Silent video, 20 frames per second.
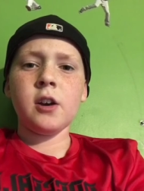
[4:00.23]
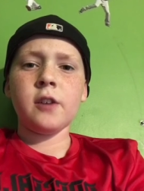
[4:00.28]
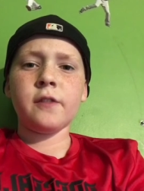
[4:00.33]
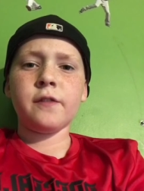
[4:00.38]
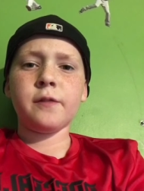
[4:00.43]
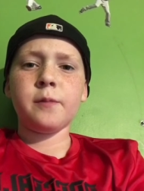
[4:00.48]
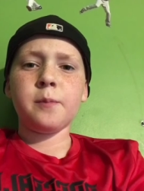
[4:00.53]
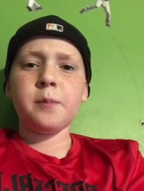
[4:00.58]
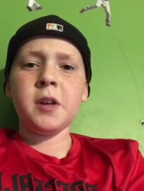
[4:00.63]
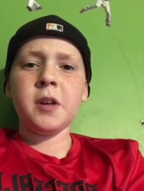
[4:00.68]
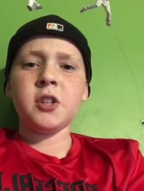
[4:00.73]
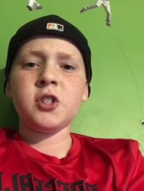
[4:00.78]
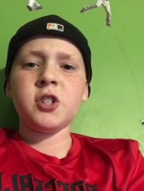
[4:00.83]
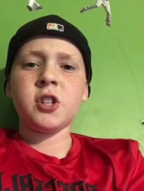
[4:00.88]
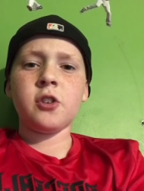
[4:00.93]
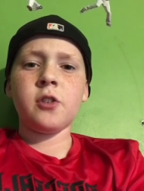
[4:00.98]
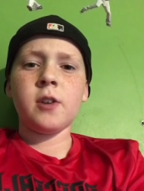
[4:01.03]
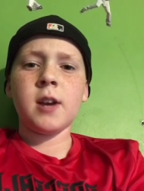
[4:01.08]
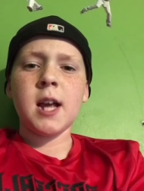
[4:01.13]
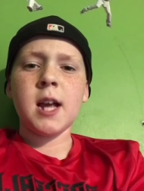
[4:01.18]
off
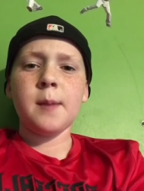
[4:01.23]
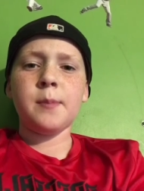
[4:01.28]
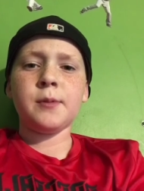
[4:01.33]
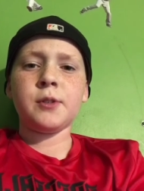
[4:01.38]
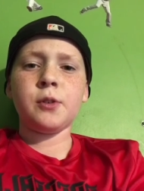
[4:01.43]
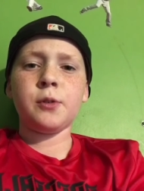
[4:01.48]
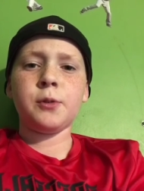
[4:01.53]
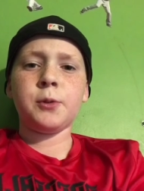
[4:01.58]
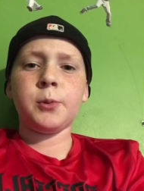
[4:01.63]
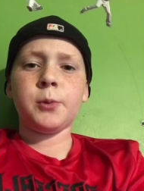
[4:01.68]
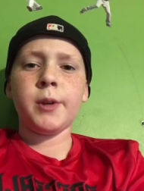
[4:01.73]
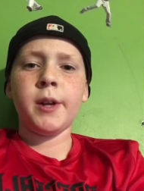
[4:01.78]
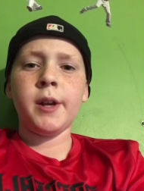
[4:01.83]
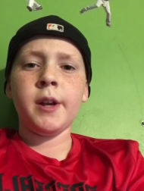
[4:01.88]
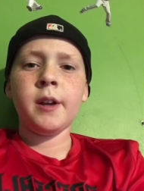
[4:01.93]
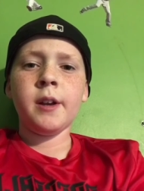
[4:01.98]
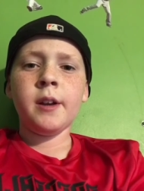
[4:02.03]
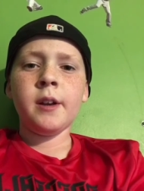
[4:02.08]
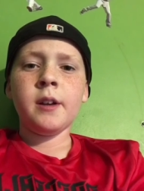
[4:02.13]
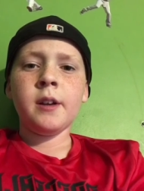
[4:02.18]
Pincher Episode
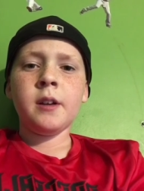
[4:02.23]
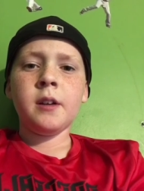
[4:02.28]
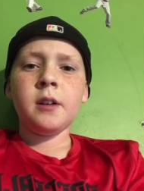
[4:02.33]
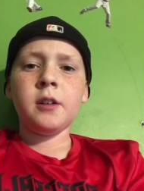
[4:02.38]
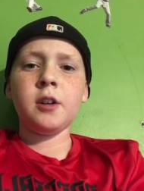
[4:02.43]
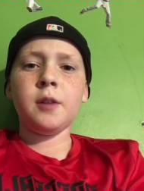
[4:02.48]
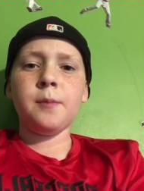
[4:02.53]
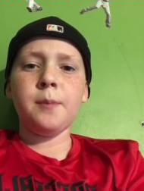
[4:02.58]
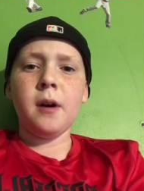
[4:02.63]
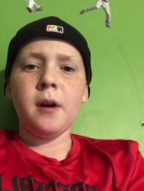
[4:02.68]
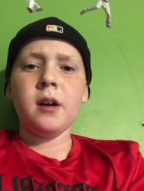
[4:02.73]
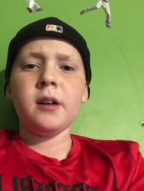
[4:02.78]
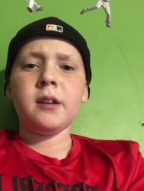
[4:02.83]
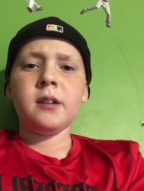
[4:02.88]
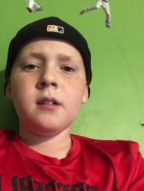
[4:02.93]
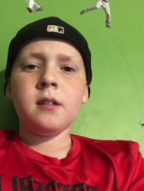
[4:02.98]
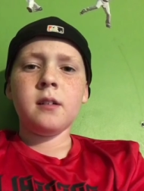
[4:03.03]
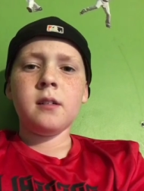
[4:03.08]
3. Goodbye.